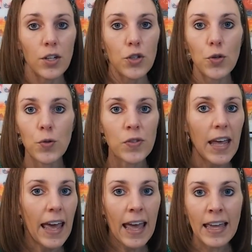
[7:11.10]
choose
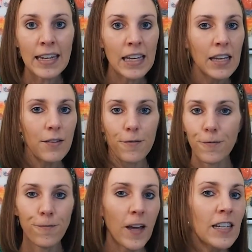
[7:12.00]
any
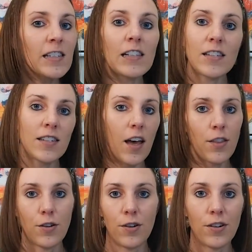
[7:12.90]
faceless
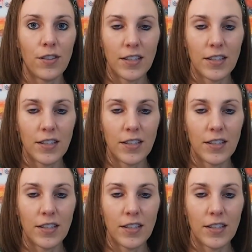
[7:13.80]
other,